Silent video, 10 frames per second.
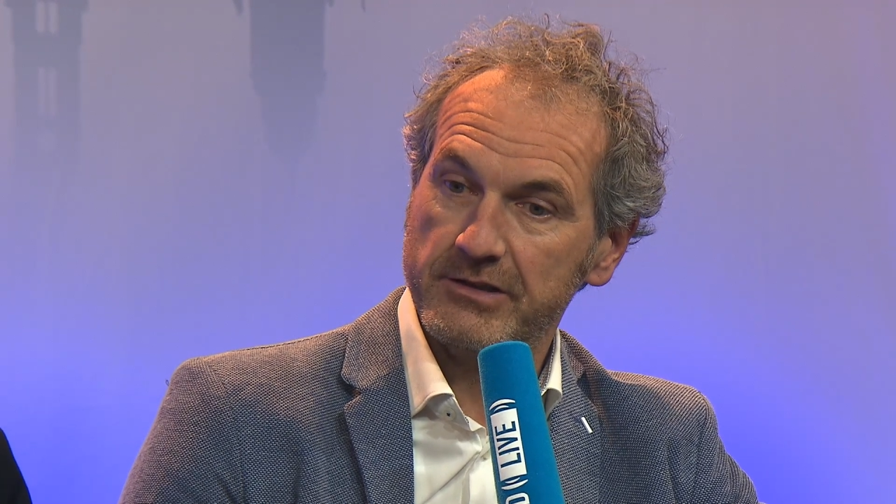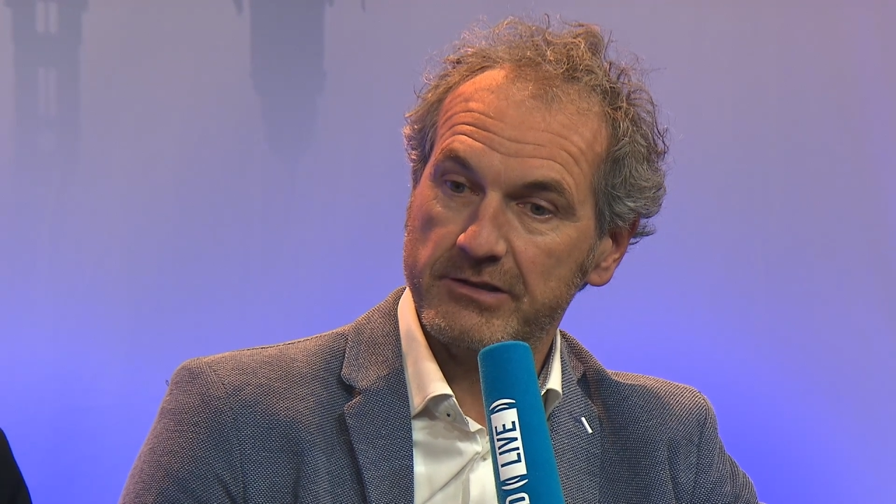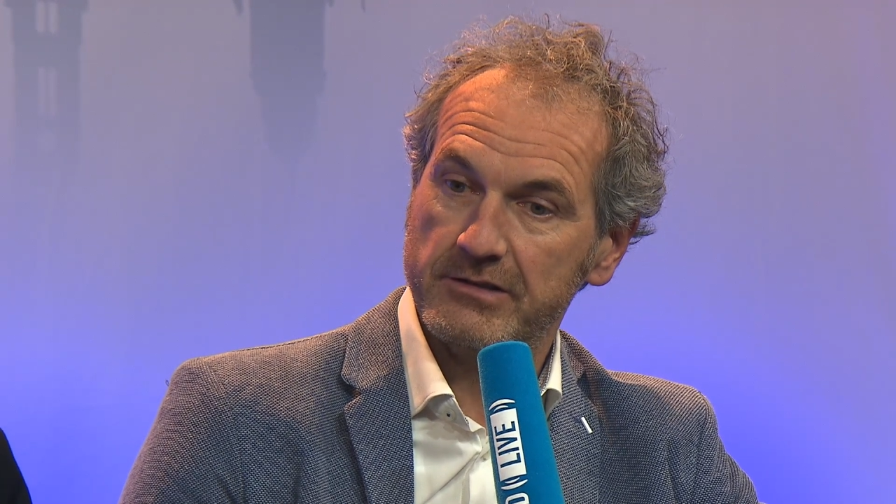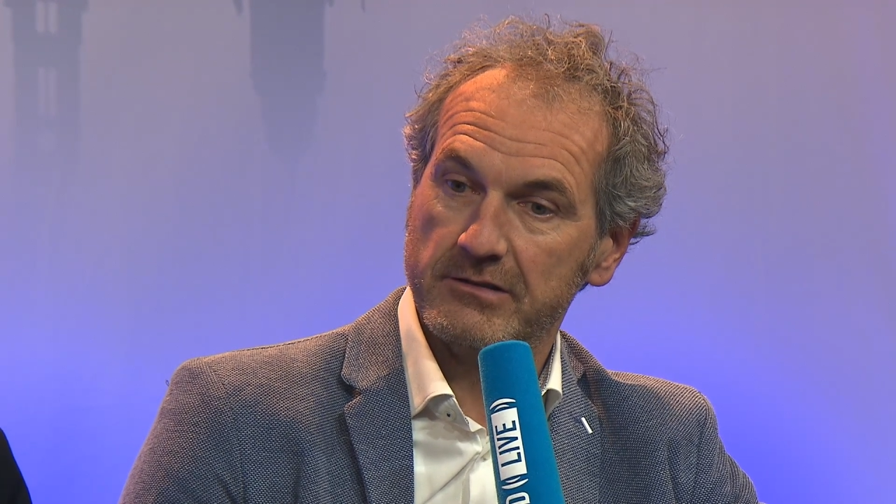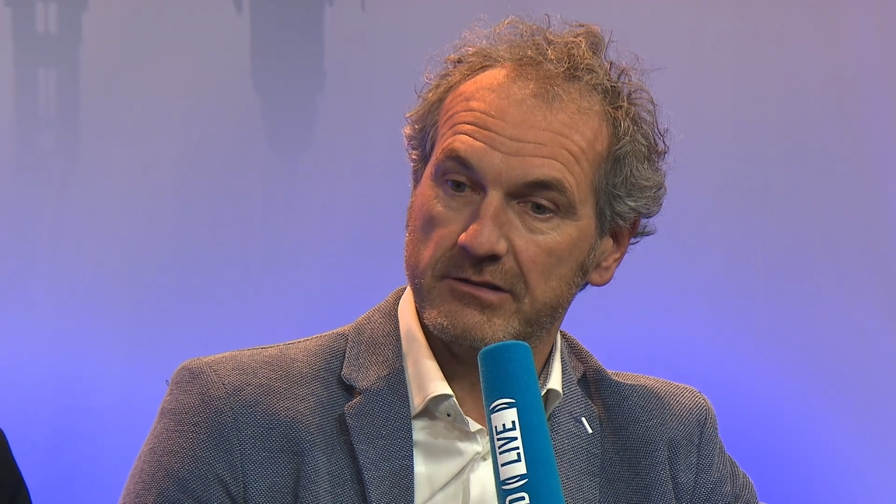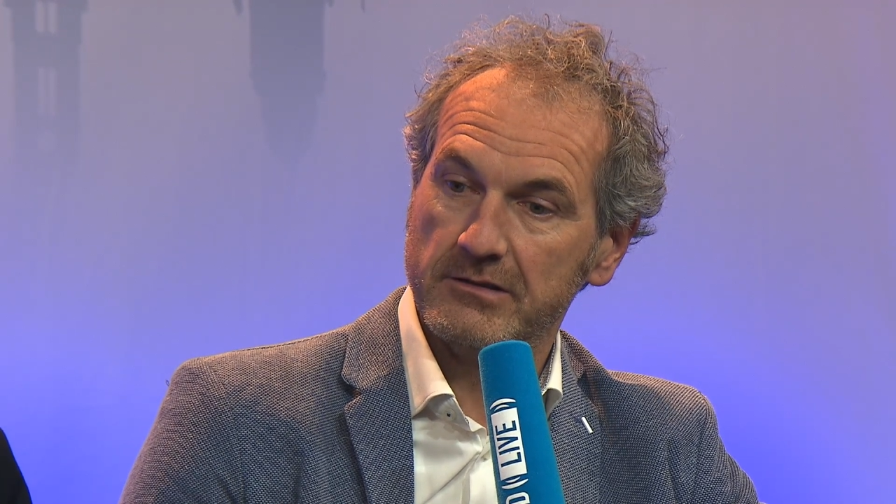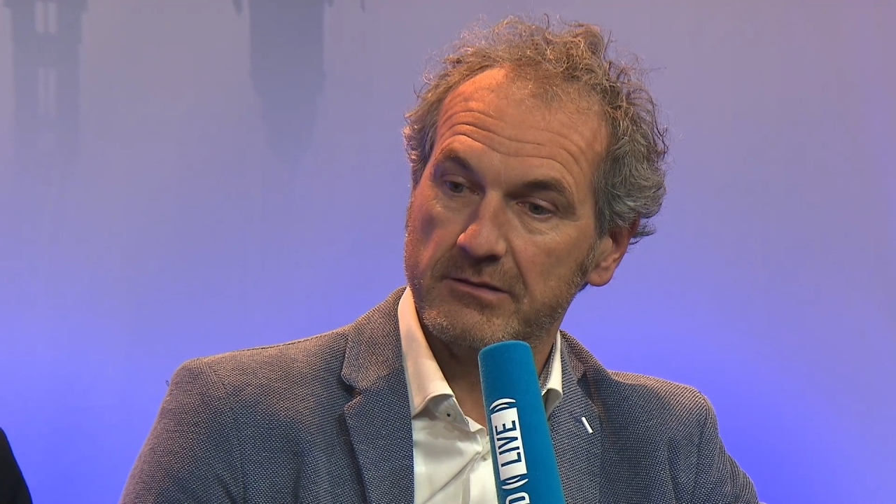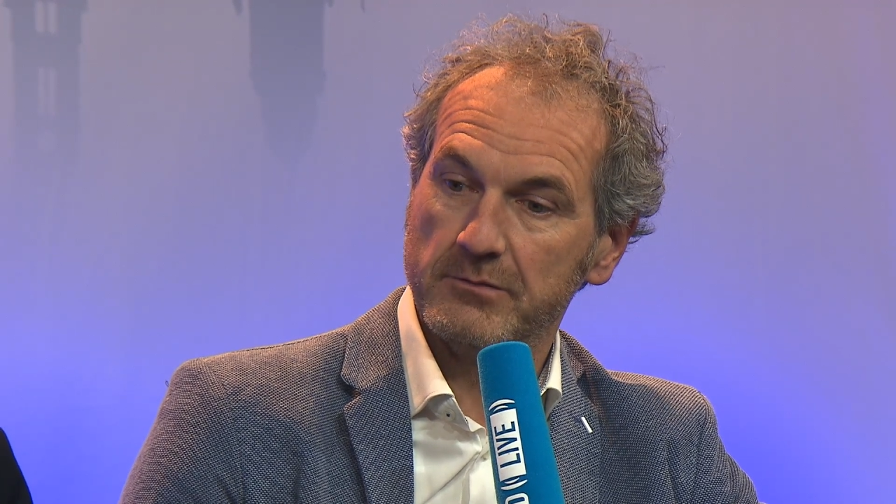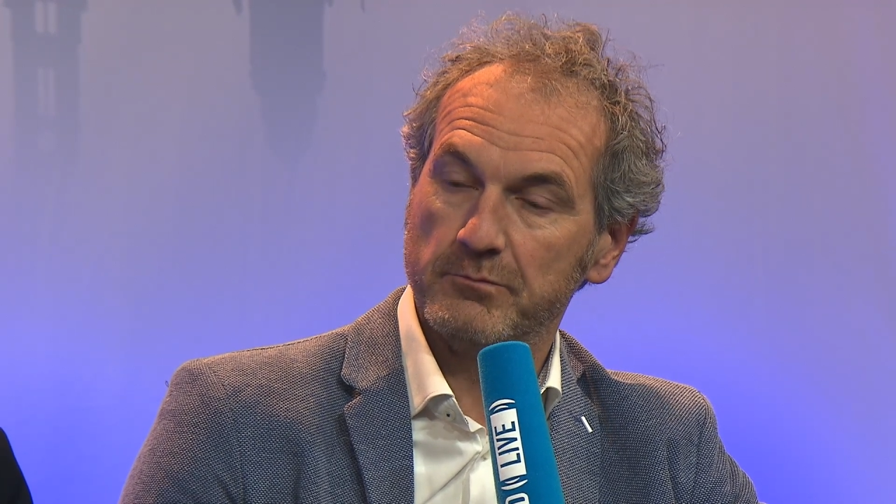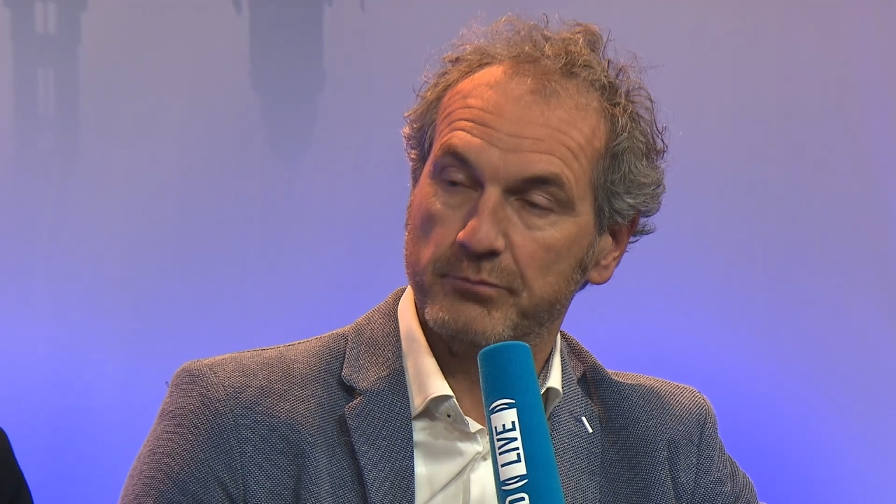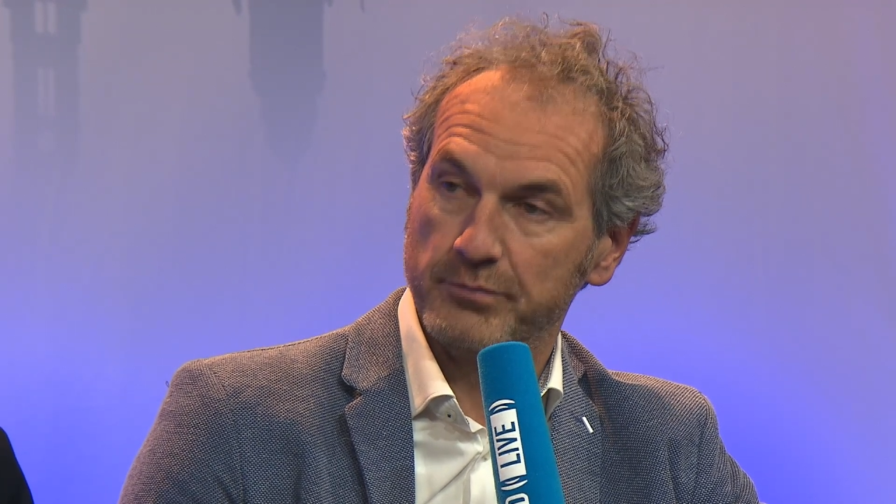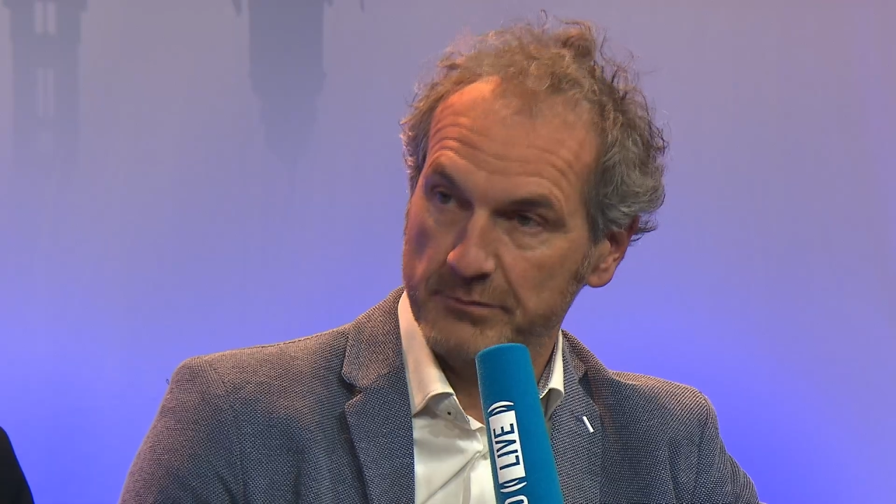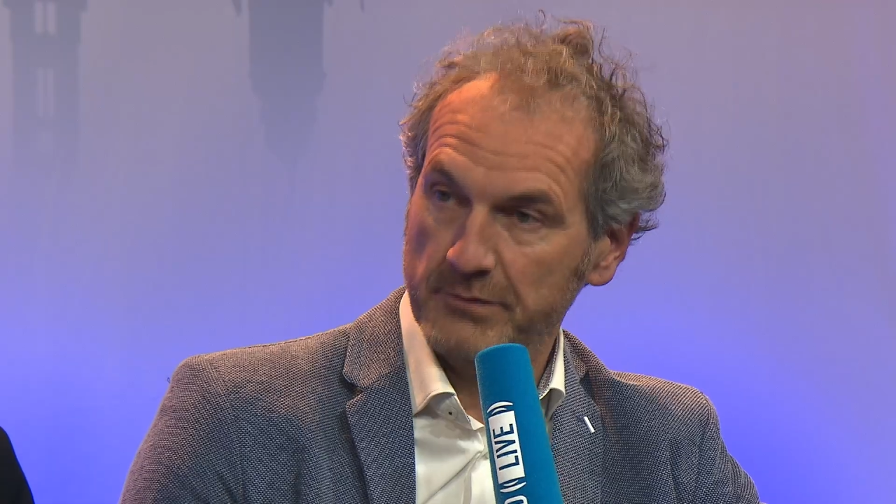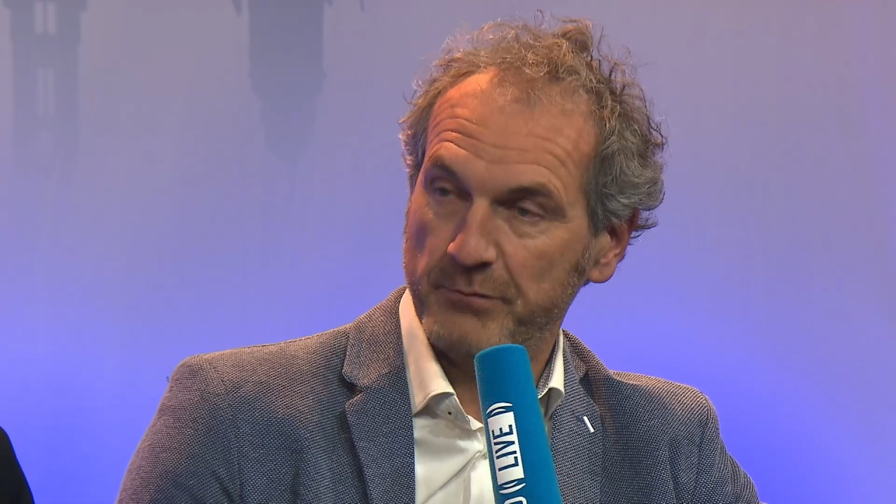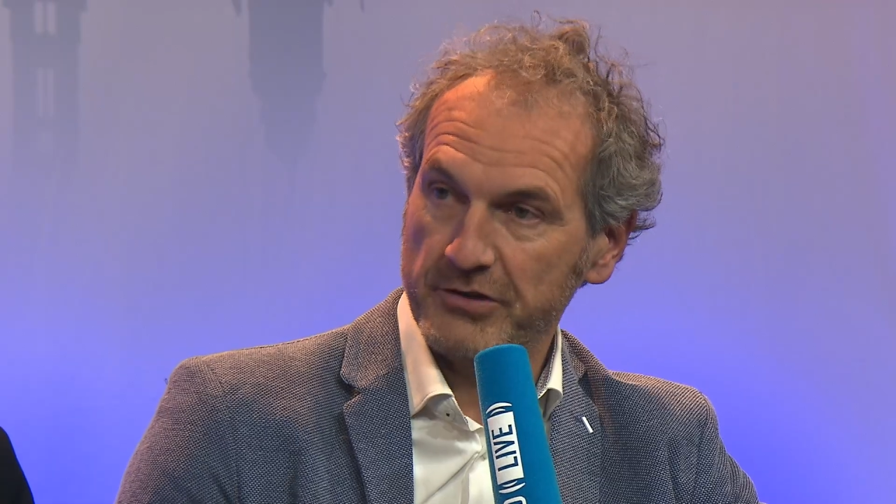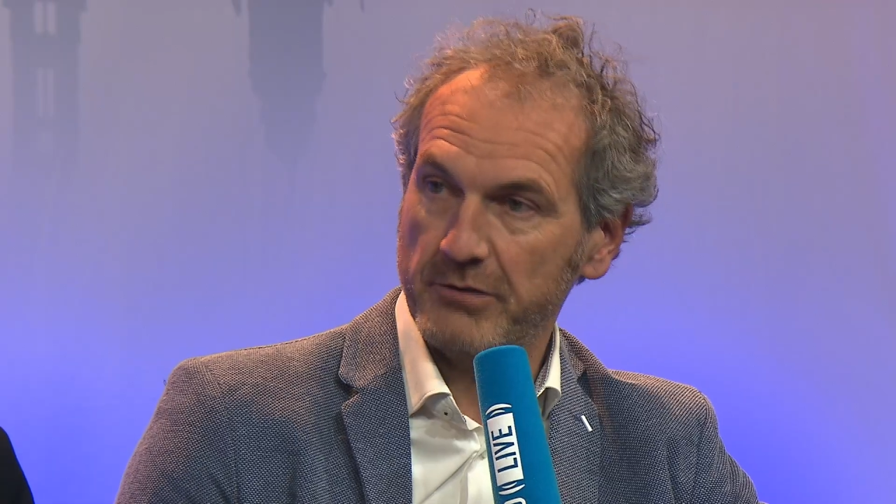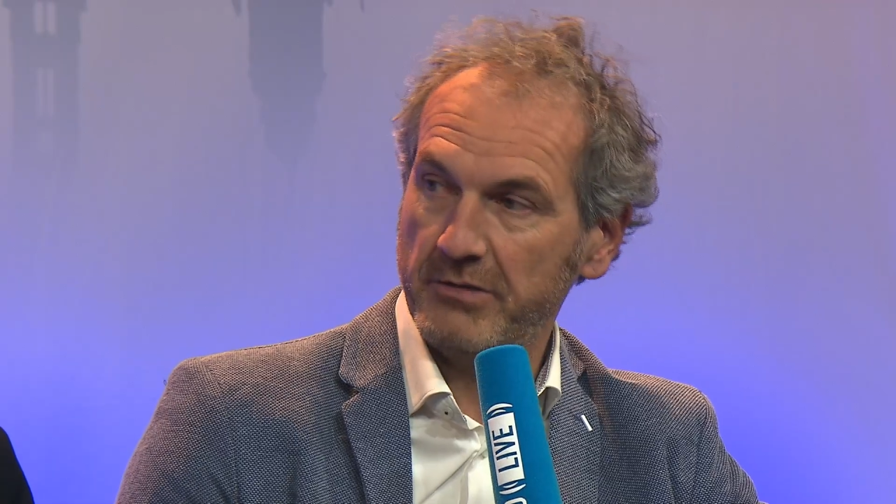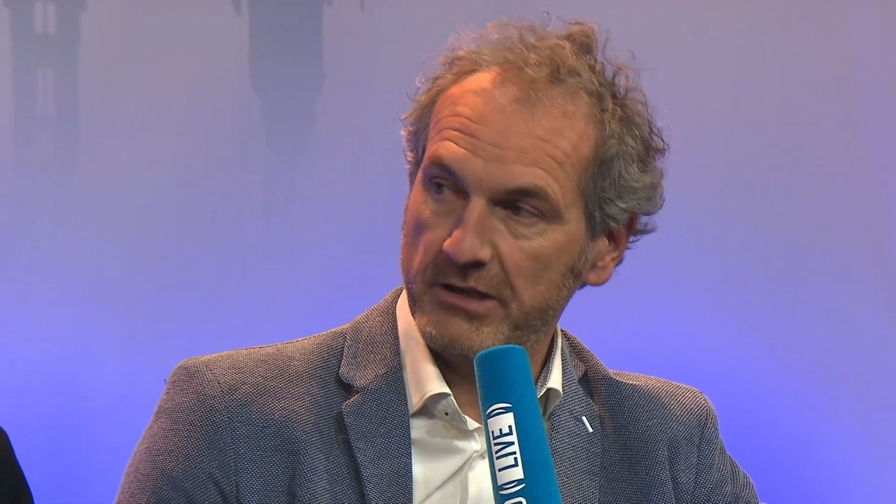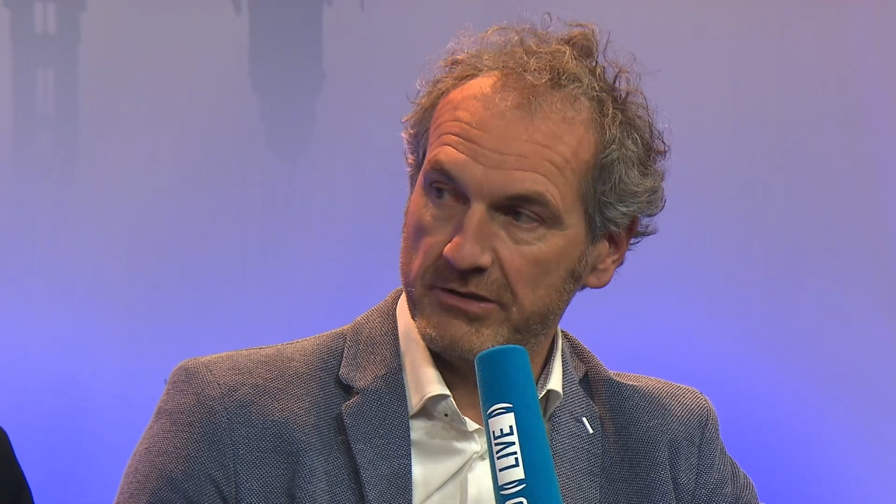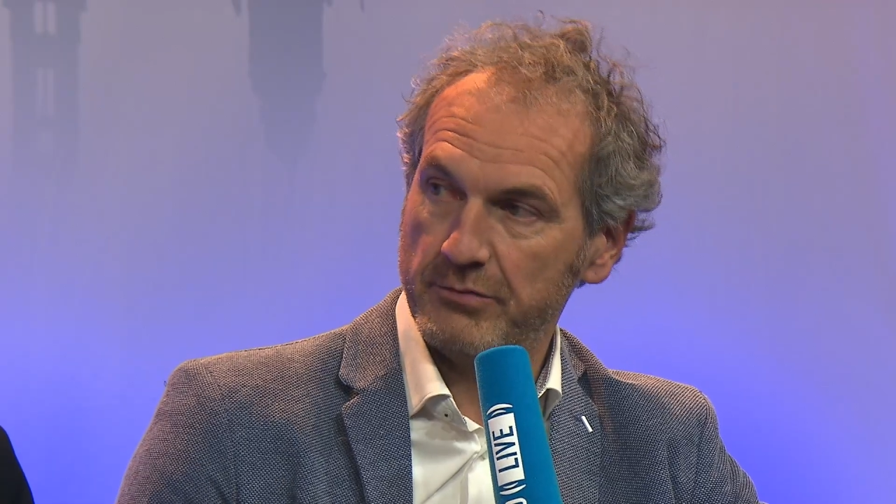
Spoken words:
is possibly, as